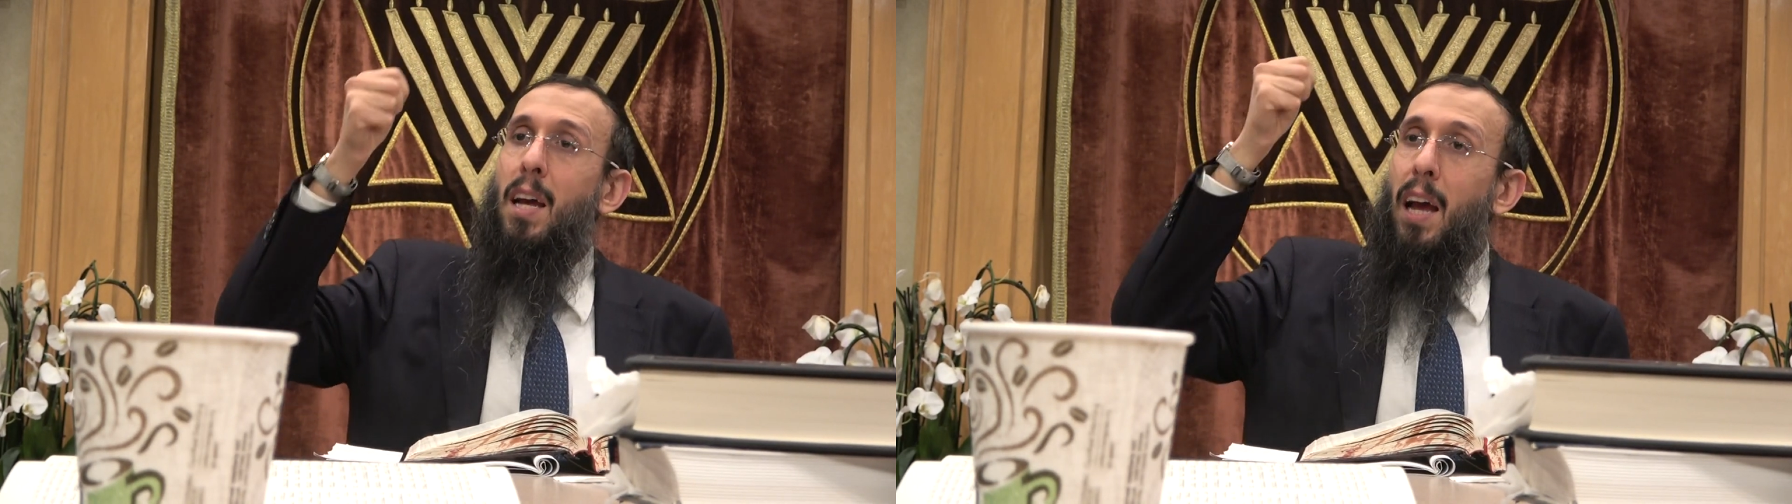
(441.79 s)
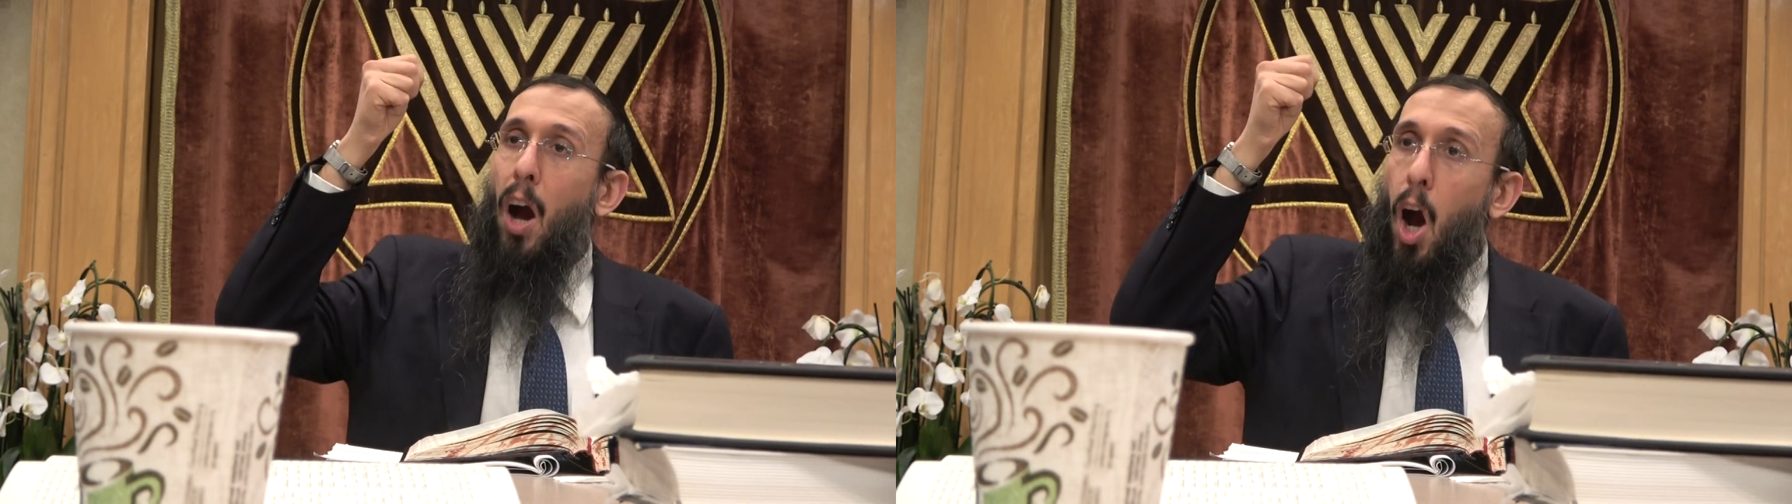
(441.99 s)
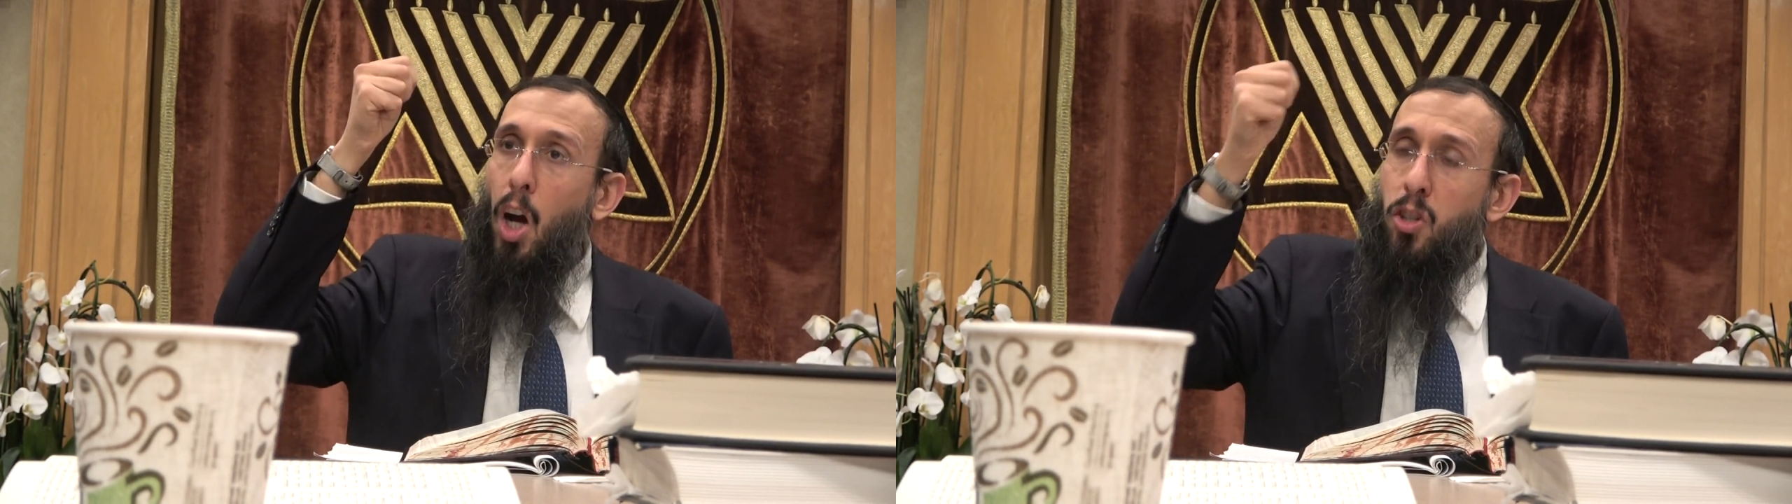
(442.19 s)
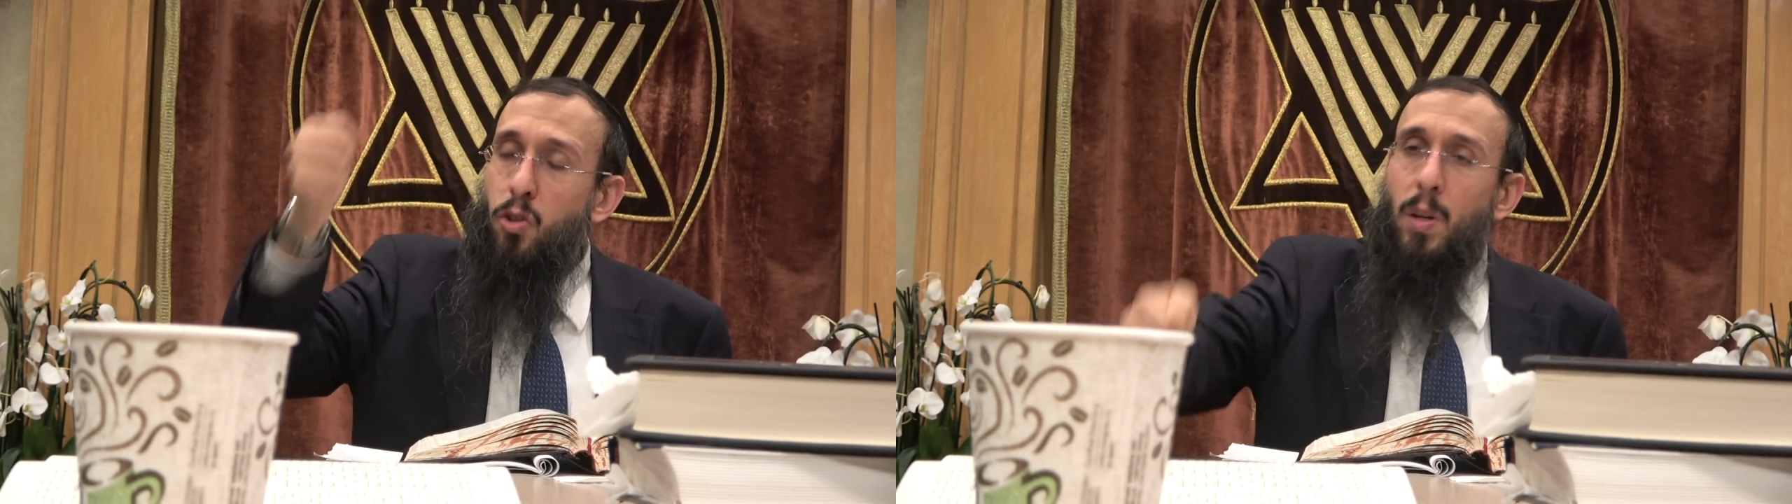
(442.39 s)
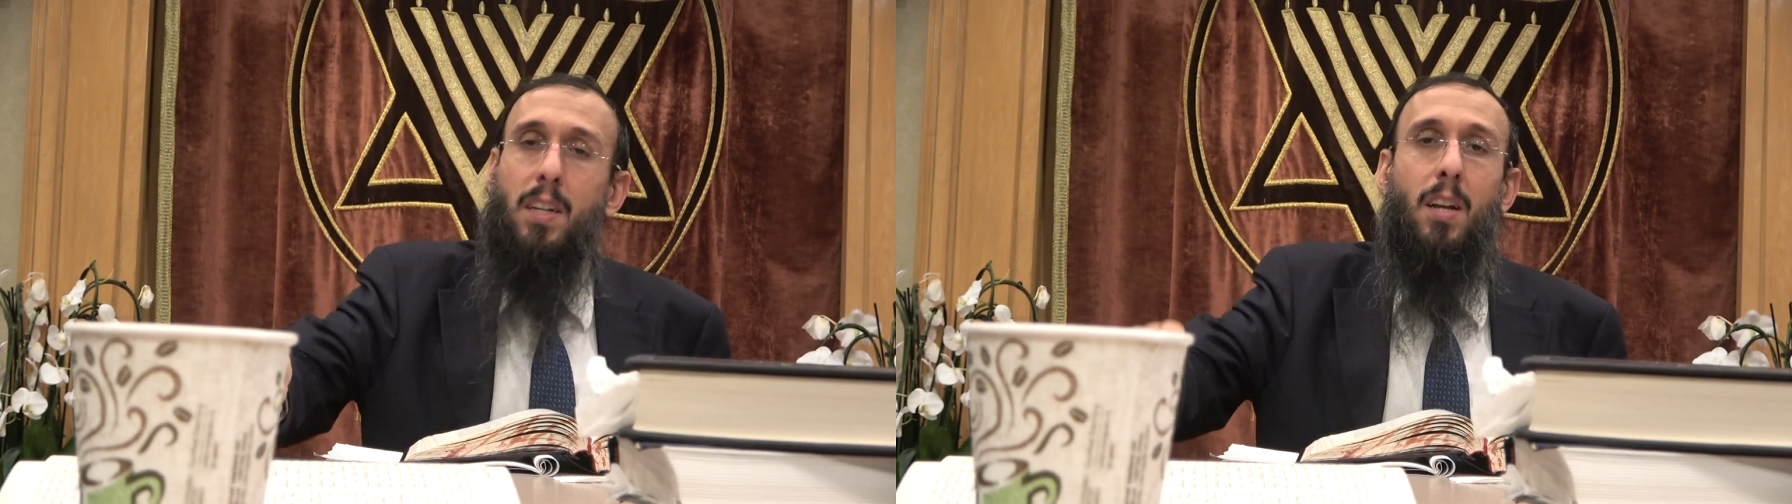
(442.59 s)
100